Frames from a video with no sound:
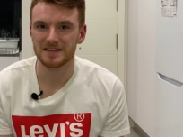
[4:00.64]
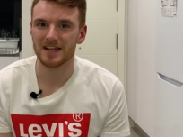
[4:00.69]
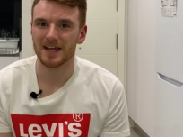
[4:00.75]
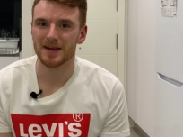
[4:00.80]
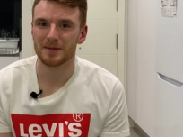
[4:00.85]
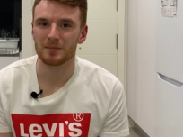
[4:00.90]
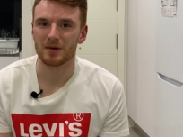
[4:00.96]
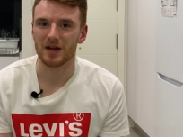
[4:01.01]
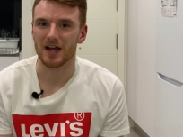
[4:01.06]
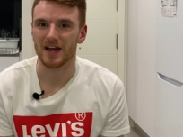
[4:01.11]

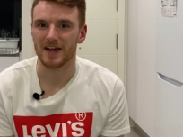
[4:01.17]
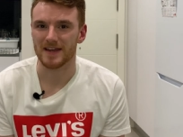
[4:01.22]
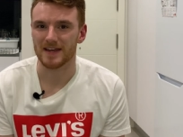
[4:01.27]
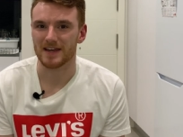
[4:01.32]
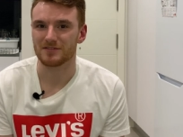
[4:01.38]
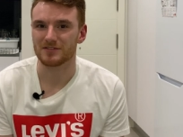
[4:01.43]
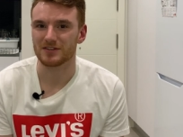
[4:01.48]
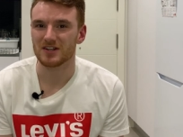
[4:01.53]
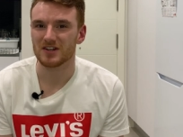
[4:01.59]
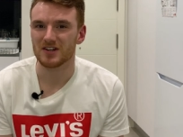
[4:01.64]
that pie,
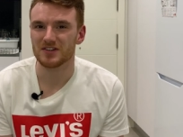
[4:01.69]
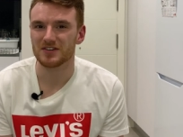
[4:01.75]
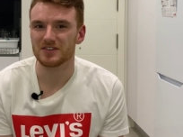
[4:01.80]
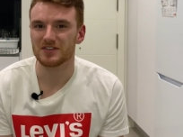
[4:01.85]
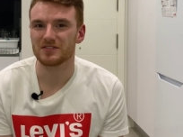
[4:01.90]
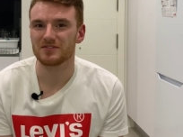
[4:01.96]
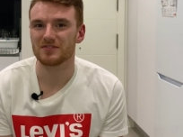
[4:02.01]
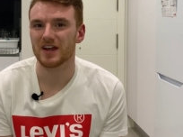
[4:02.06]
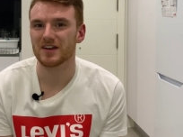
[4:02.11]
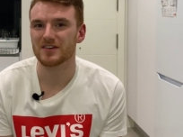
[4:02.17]
I've
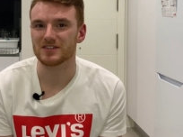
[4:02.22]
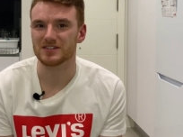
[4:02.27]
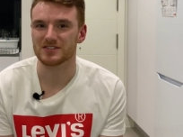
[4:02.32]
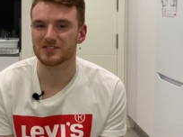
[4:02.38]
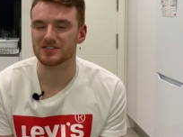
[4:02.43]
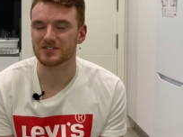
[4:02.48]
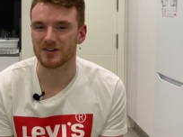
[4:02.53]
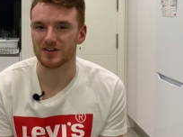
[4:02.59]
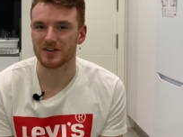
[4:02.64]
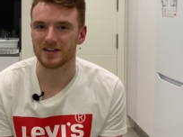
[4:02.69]
included various
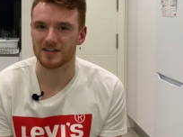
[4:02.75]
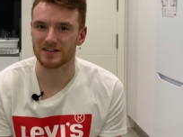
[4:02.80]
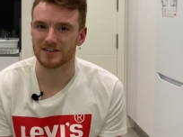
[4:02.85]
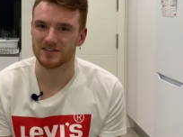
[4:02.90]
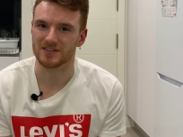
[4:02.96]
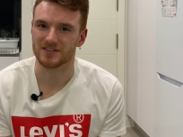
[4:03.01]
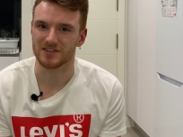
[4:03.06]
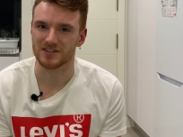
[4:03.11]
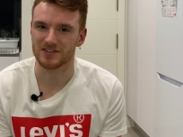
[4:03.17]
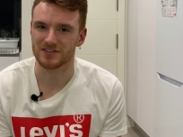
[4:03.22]
stock
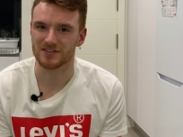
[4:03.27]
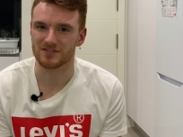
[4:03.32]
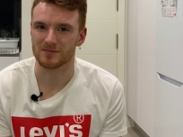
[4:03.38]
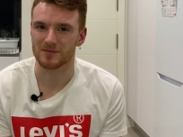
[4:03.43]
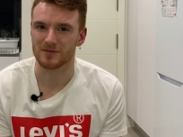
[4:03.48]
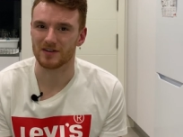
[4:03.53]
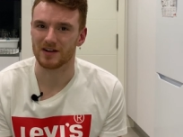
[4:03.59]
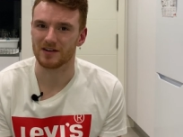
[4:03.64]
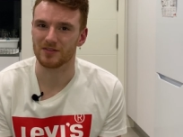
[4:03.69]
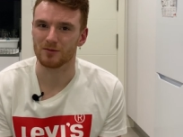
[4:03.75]
indices from
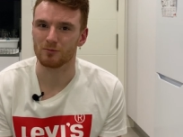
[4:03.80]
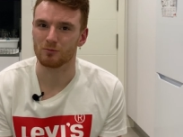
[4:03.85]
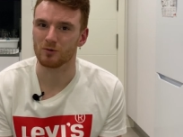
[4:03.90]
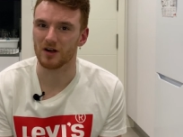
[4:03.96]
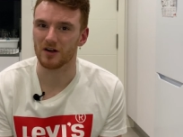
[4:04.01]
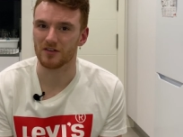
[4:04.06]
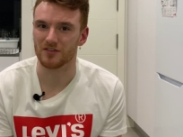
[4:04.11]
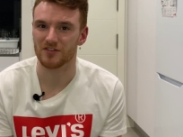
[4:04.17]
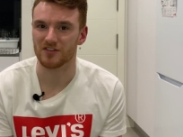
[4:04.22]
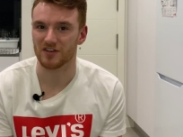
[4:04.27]
around the
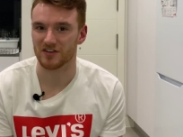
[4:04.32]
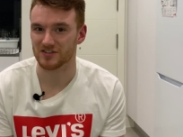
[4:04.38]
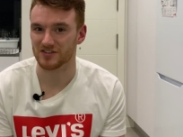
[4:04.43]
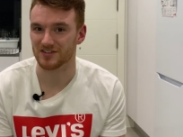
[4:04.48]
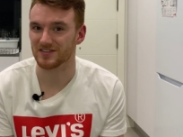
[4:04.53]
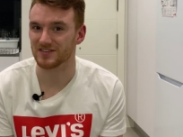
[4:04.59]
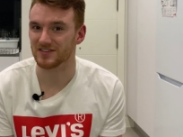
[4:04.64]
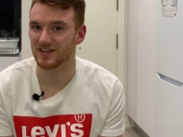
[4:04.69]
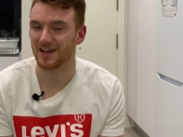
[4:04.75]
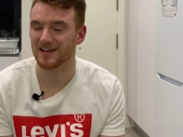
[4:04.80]
world, such
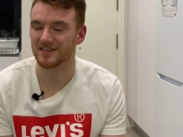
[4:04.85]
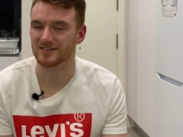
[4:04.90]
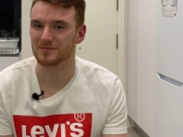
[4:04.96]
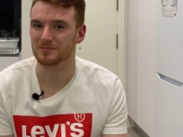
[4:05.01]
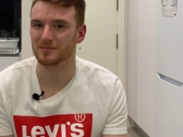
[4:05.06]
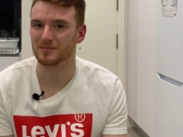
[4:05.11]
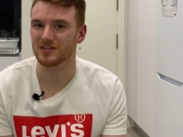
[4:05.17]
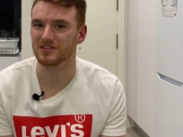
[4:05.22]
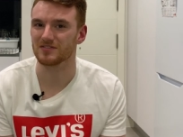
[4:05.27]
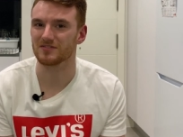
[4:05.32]
as the
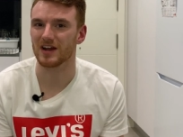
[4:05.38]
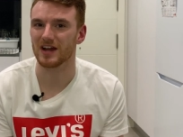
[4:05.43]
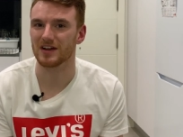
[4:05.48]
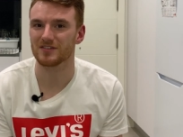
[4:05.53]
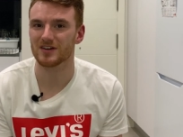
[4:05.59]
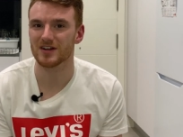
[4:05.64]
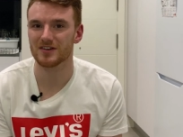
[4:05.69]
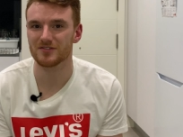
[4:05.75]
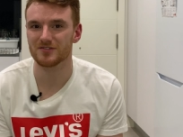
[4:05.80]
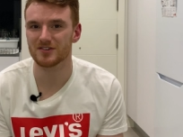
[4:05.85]
S&P
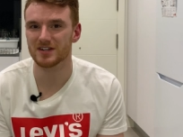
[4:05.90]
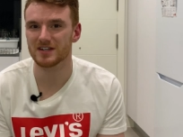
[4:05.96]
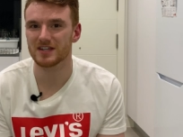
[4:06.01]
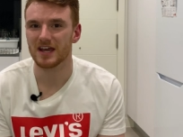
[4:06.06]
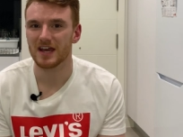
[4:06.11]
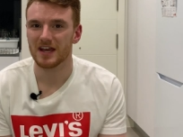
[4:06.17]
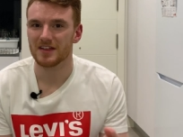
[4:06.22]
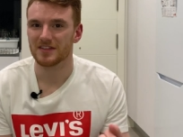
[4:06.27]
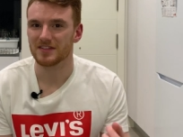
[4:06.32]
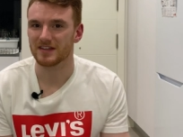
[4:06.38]
500,
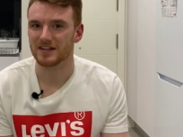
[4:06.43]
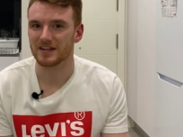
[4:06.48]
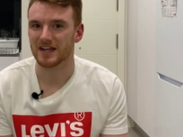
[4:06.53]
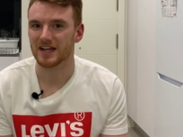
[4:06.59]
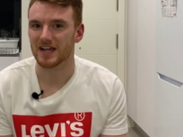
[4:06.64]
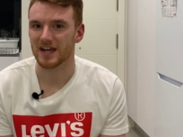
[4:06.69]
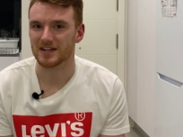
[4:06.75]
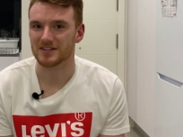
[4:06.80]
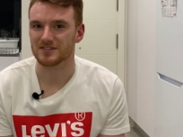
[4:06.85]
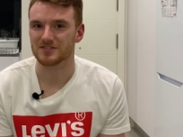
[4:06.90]
the
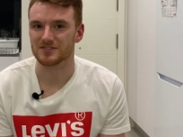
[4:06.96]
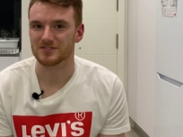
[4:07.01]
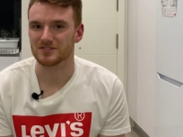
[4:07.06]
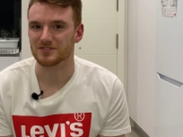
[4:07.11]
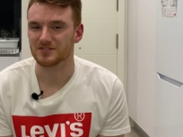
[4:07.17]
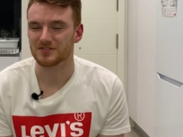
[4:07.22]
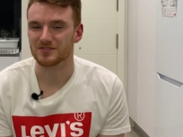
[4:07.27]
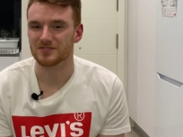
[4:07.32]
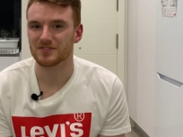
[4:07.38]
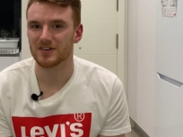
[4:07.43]
Nikkei
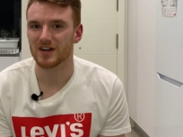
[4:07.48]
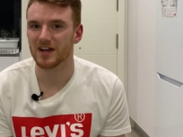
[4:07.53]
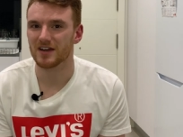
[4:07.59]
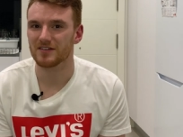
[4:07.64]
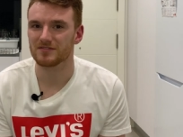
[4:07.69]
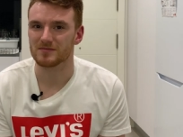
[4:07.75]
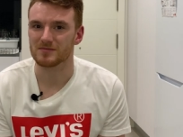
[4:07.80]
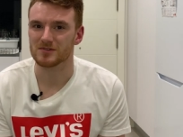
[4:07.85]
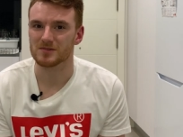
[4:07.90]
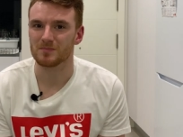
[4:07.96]

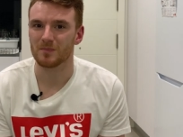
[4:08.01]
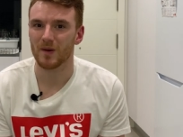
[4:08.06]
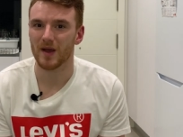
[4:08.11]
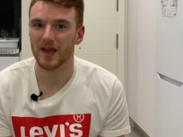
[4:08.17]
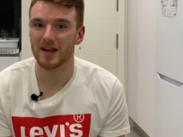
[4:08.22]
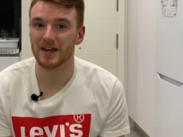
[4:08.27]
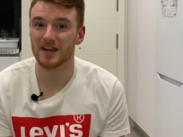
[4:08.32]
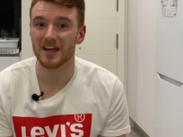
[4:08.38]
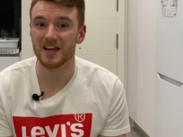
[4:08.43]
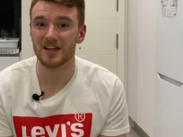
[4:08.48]
225 from
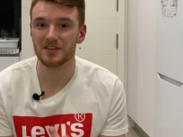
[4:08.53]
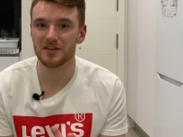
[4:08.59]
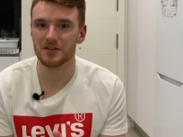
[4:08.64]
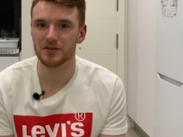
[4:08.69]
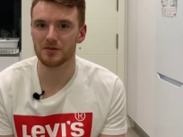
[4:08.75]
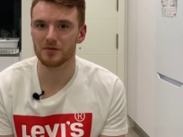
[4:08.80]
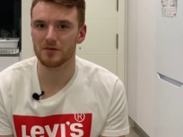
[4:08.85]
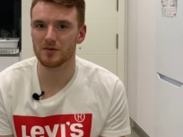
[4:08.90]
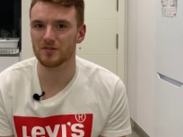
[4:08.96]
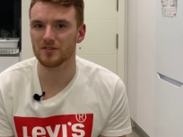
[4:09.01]
Japan, and the
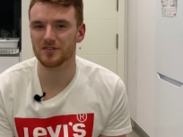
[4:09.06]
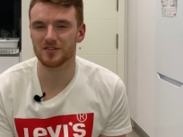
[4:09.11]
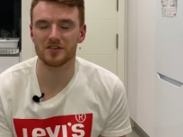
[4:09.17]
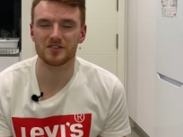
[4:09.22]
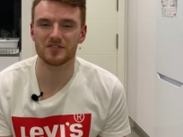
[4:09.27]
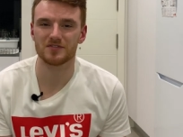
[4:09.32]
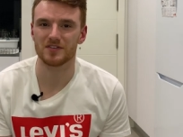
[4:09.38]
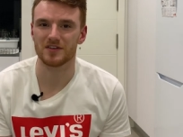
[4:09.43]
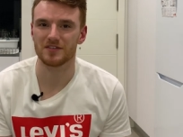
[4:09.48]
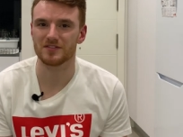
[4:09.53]
Euro
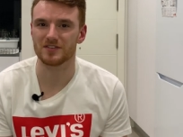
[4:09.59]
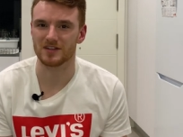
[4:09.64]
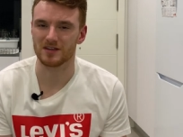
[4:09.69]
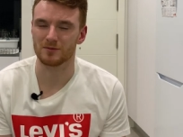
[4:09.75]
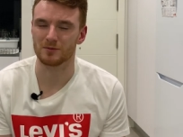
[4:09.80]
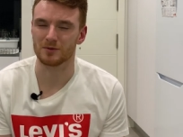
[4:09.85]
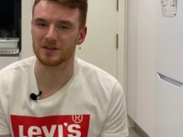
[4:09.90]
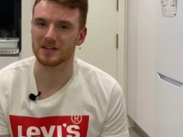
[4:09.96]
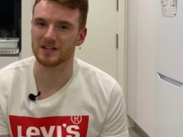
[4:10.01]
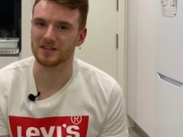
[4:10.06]
Stoxx 50
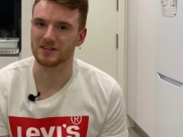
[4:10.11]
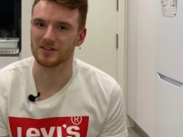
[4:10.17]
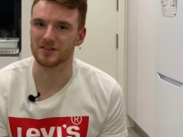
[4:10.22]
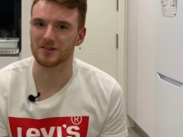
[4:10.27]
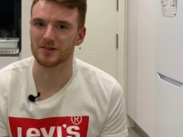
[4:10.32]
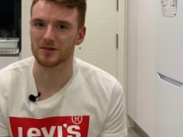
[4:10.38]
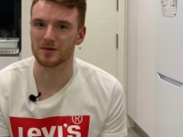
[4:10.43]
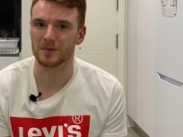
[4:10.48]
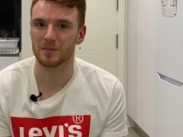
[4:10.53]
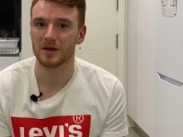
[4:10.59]
within
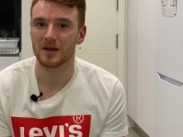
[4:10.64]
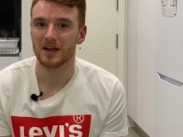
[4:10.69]
Europe.